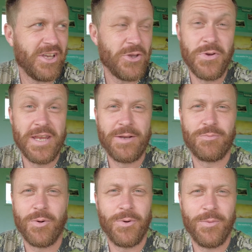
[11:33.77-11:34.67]
a unique
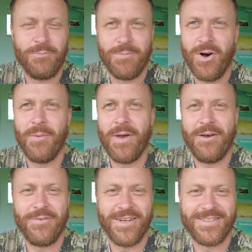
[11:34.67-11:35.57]
problem I'm
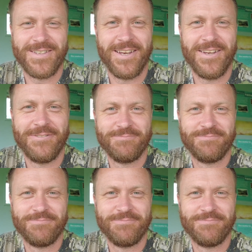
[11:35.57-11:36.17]
having today.